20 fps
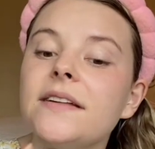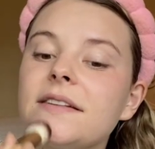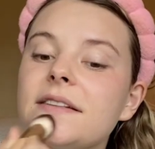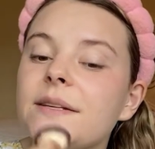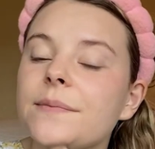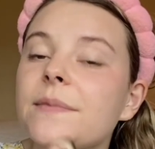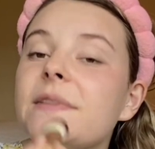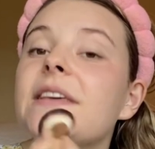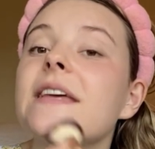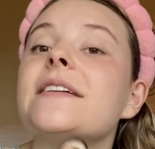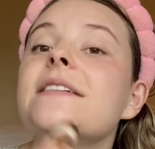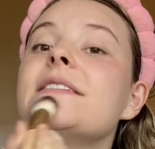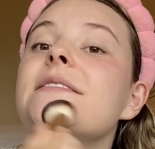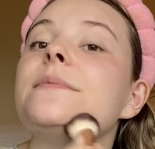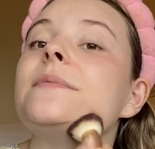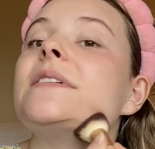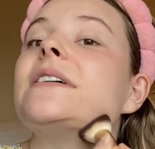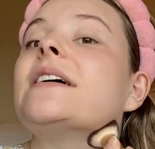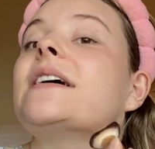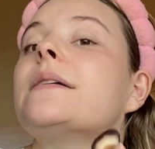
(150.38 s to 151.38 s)
some things
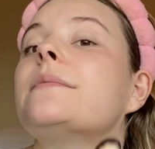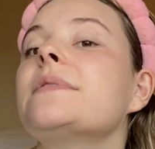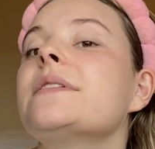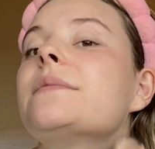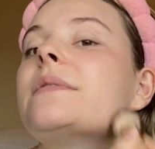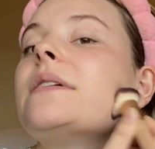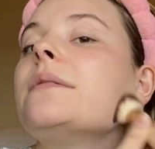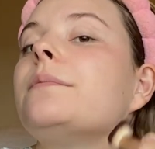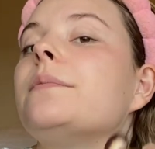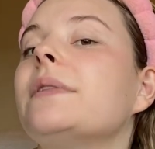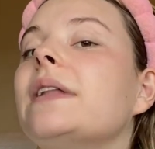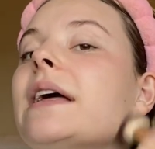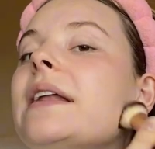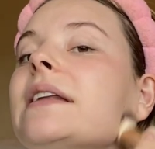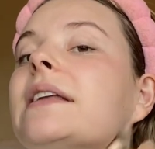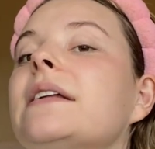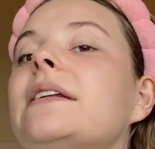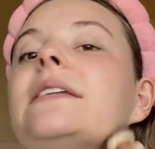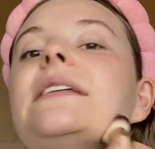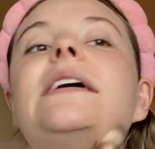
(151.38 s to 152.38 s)
sometimes. I'm gonna
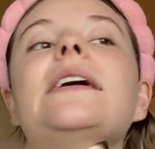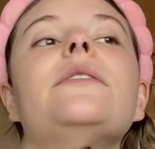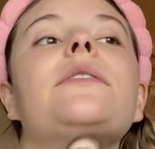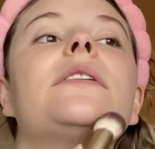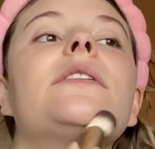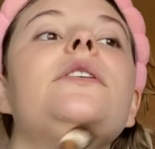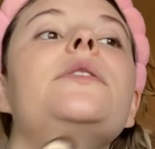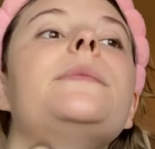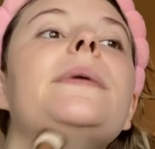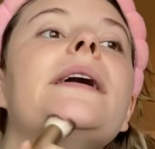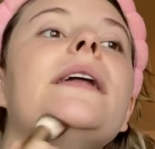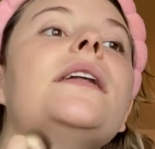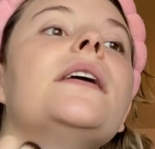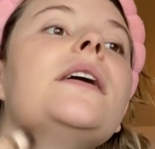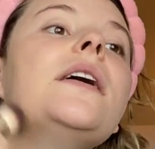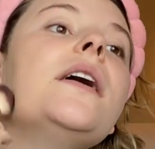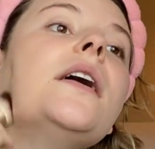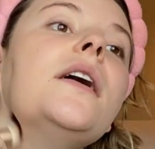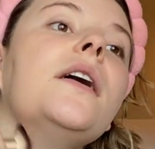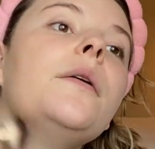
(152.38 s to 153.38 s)
blend it down a little bit.
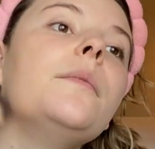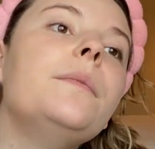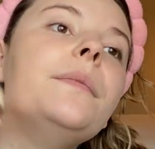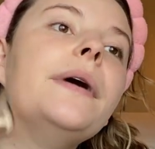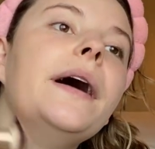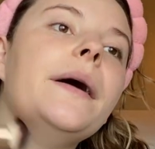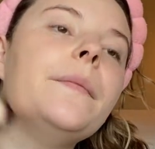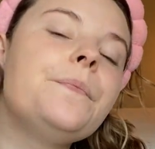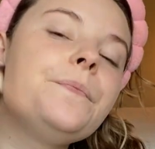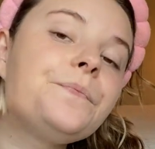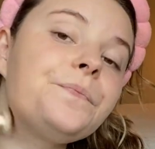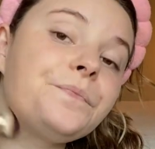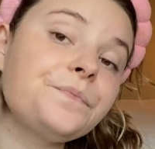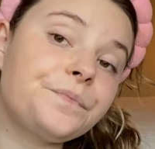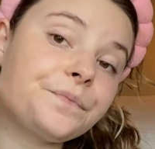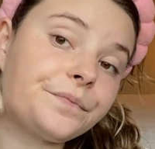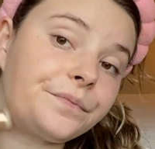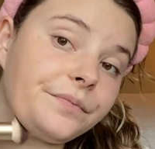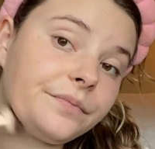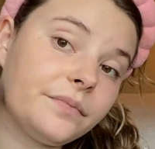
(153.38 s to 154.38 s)
But
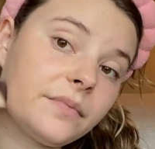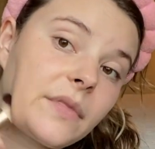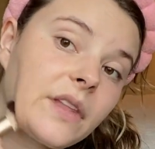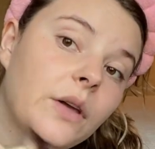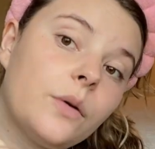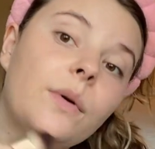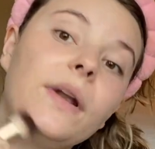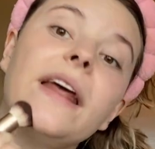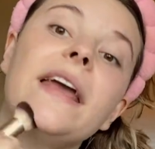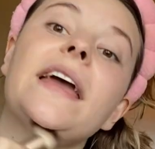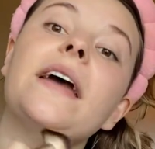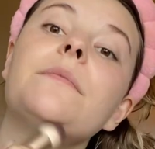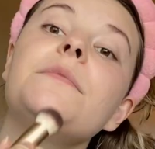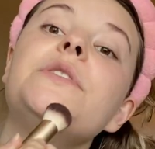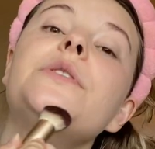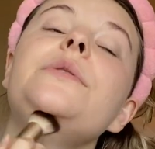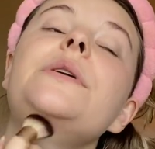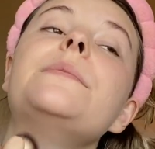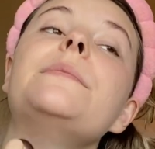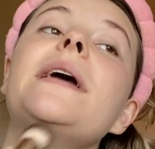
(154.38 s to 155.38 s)
when I am
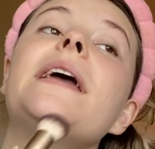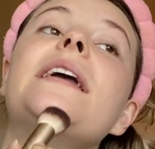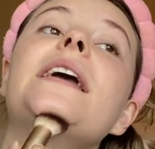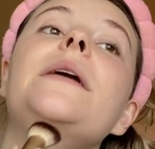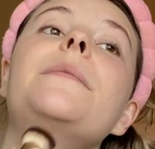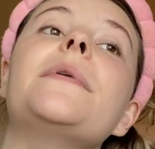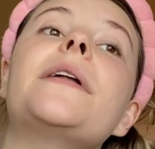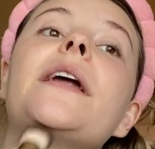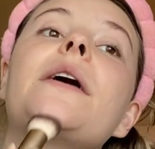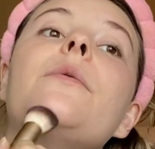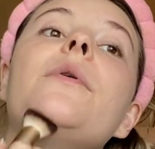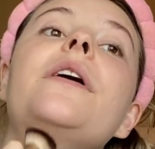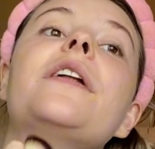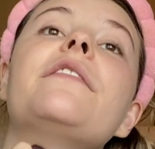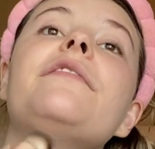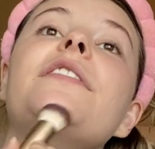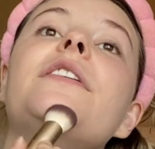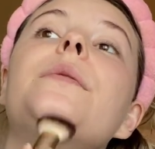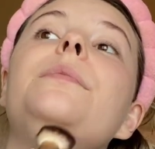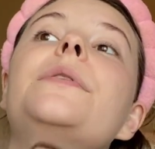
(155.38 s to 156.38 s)
doing makeup and I want
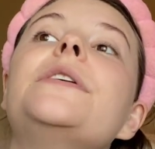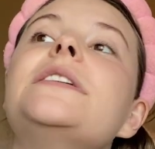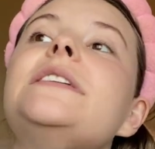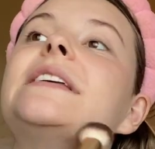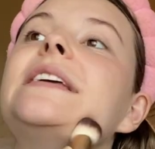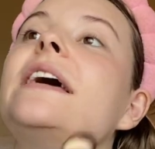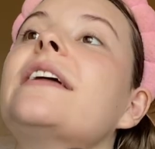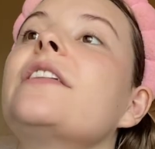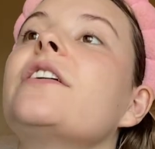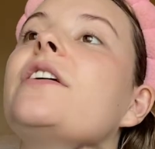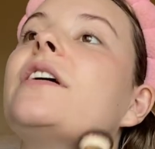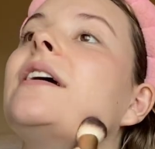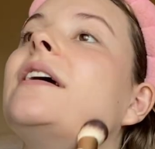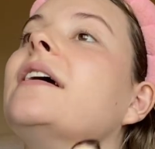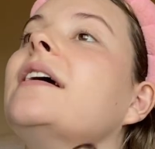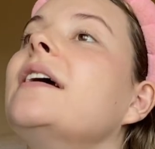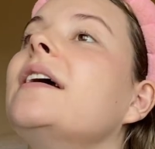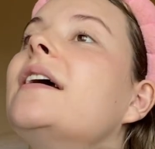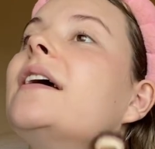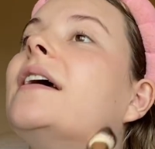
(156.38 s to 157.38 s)
to feel put together,
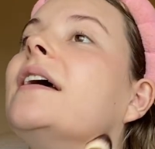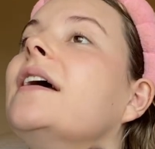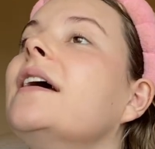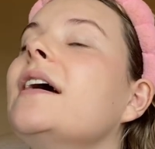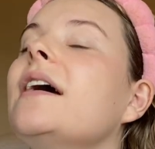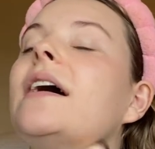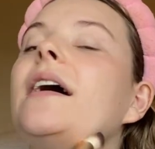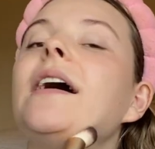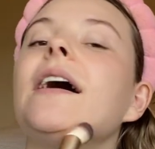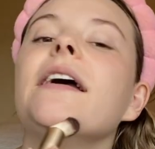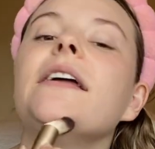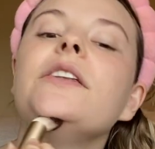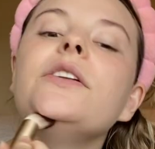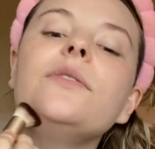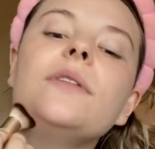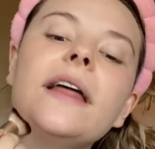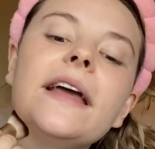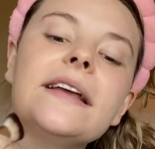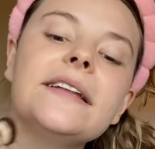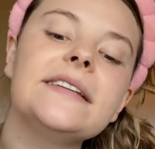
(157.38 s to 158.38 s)
I
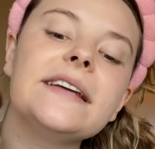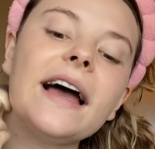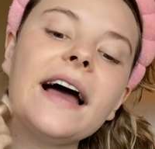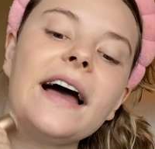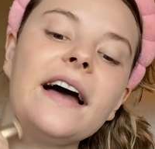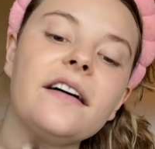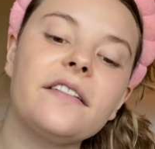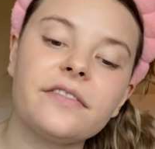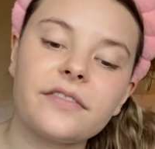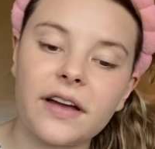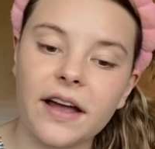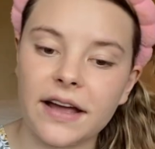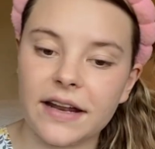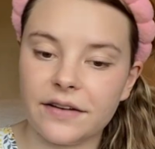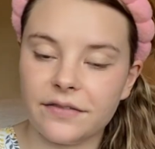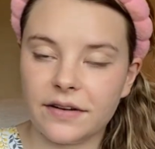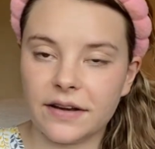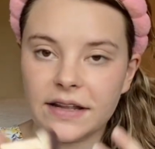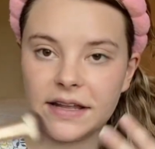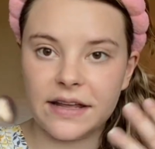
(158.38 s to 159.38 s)
do like to have kind
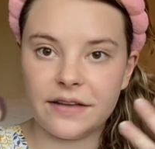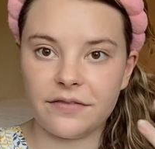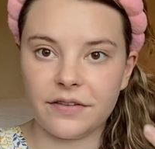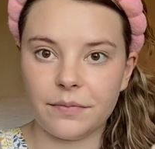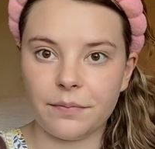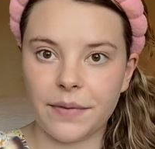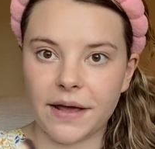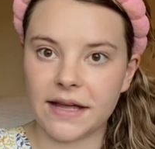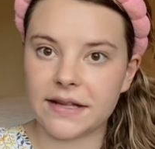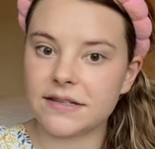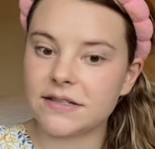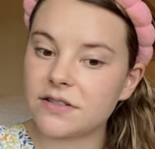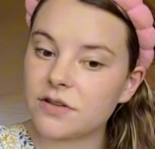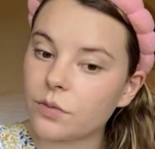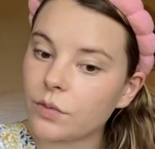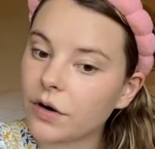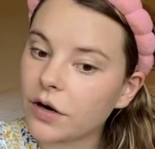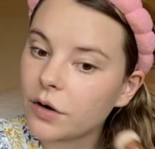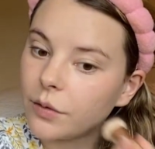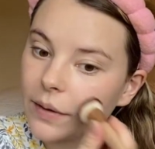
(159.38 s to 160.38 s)
of an even base to
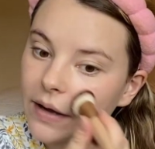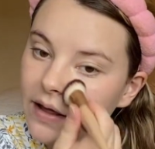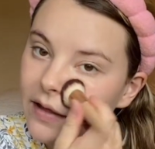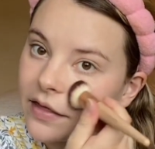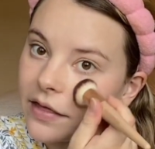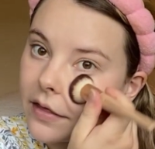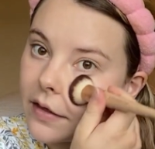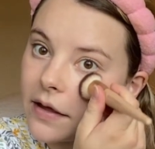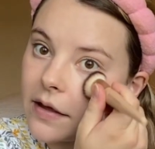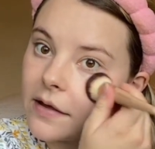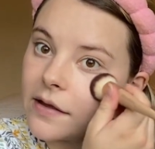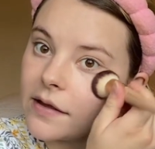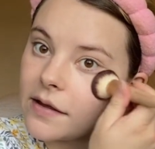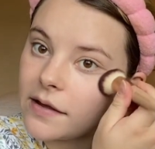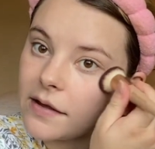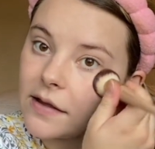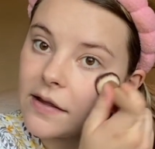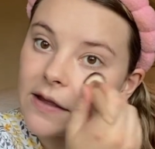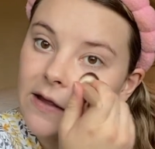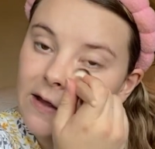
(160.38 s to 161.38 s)
work with.
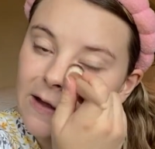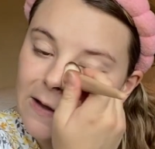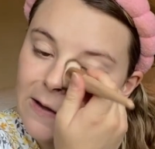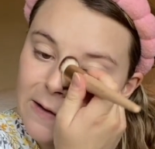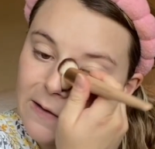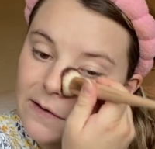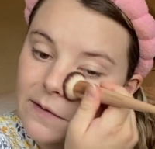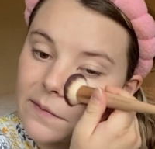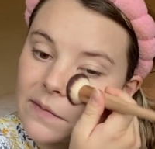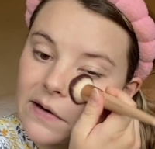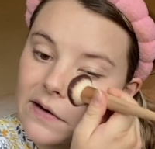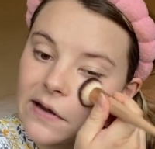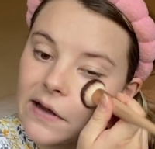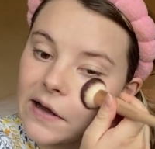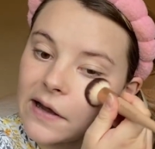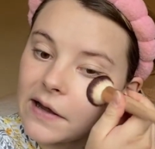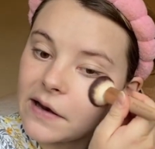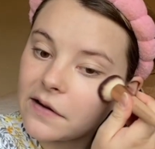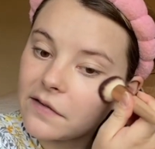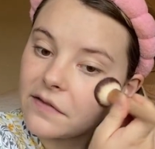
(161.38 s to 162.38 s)
I'm going to
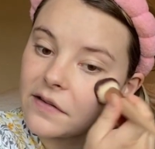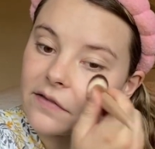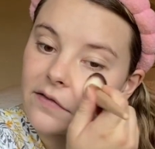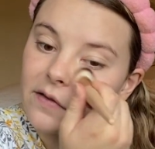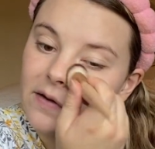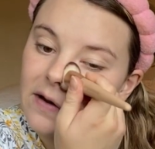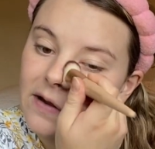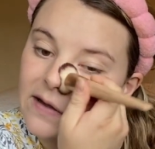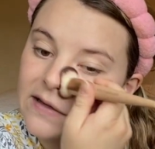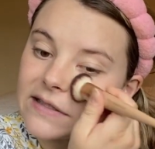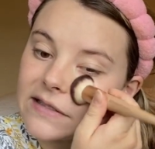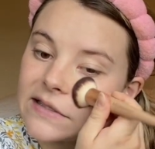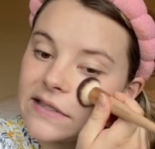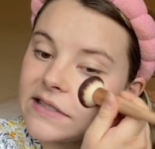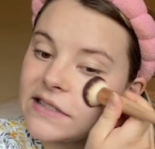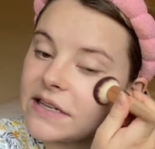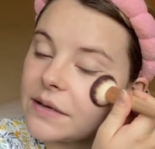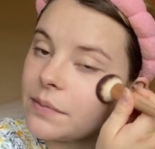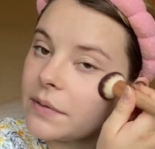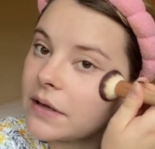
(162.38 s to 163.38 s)
kind of even
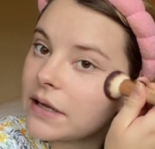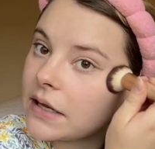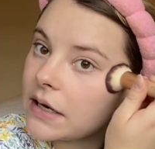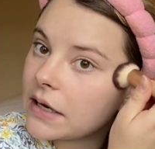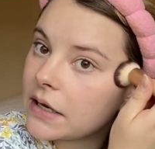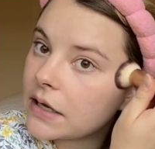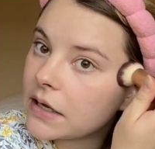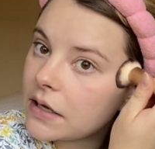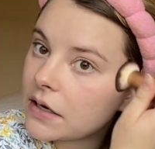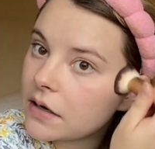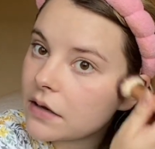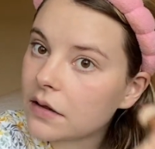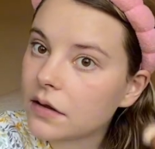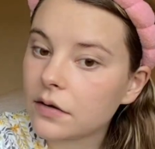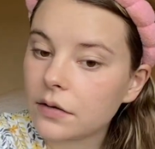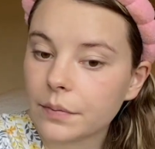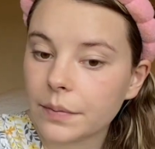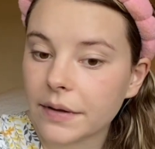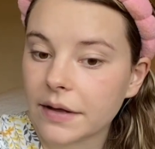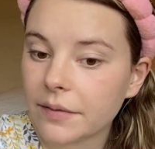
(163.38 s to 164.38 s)
stipple it in a
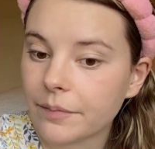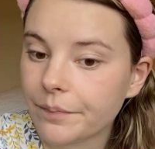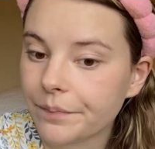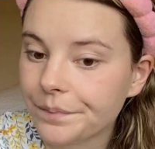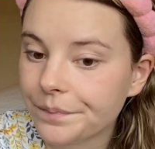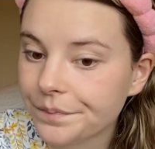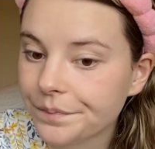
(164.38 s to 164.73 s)
little bit.